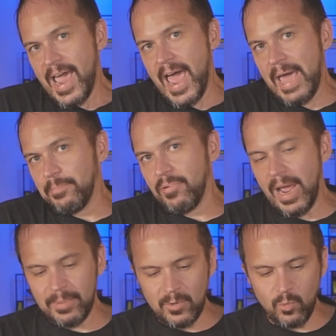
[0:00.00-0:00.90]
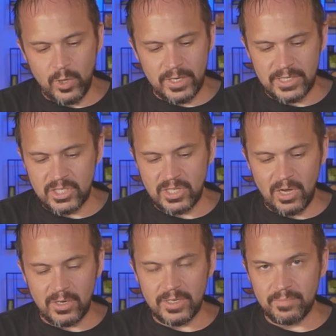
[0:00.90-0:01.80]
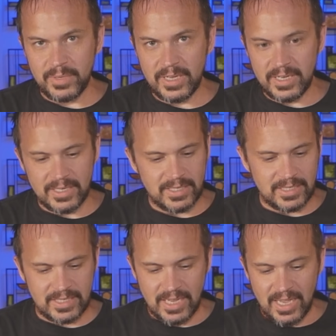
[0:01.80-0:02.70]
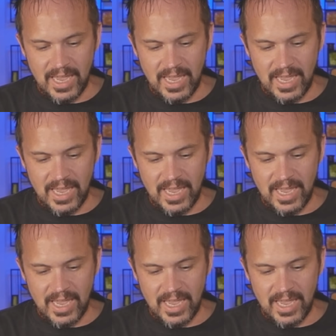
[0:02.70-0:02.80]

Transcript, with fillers: I probably will install it because